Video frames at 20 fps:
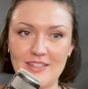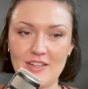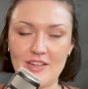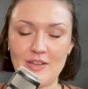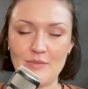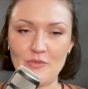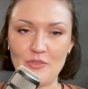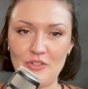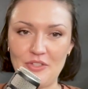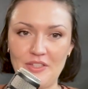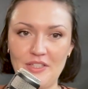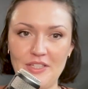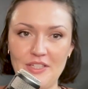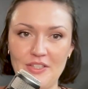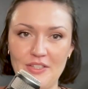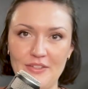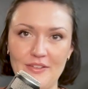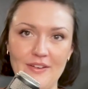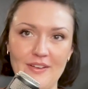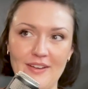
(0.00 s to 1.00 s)
I'm really
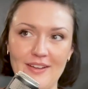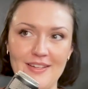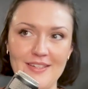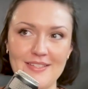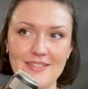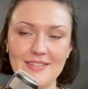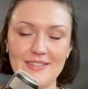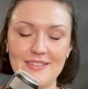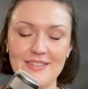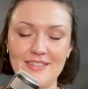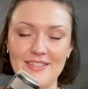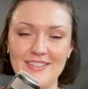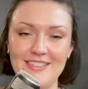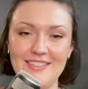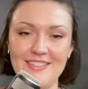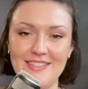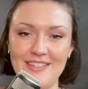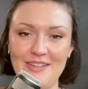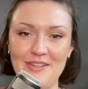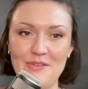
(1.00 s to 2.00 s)
curious to
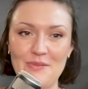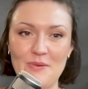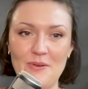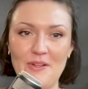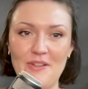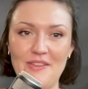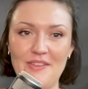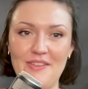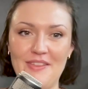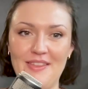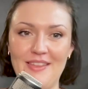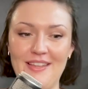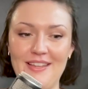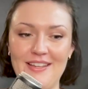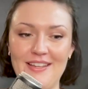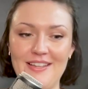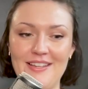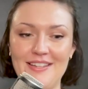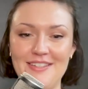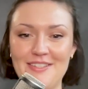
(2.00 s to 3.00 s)
see what
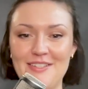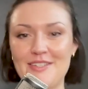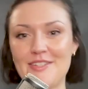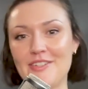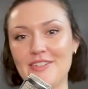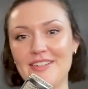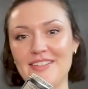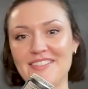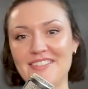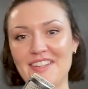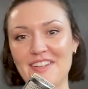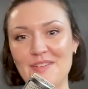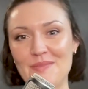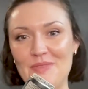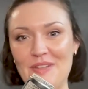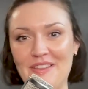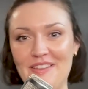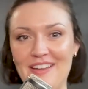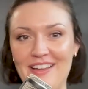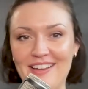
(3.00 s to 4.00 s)
the industry is going to
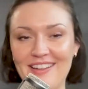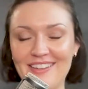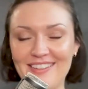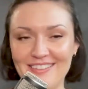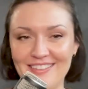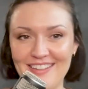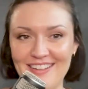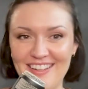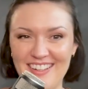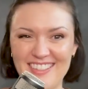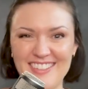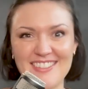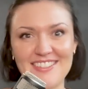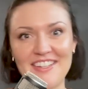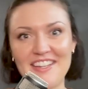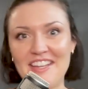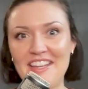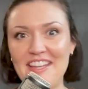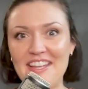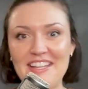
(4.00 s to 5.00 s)
be like in the next
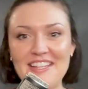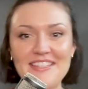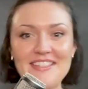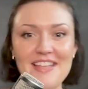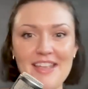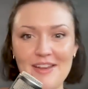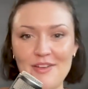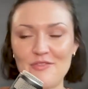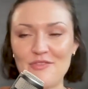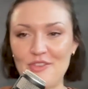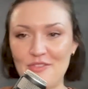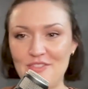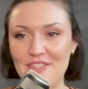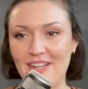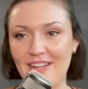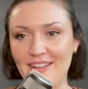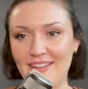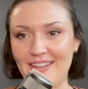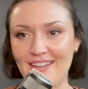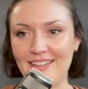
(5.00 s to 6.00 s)
10,
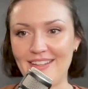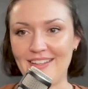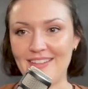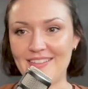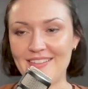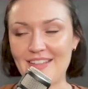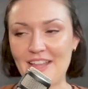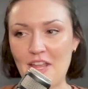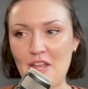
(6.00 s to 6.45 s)
15 years.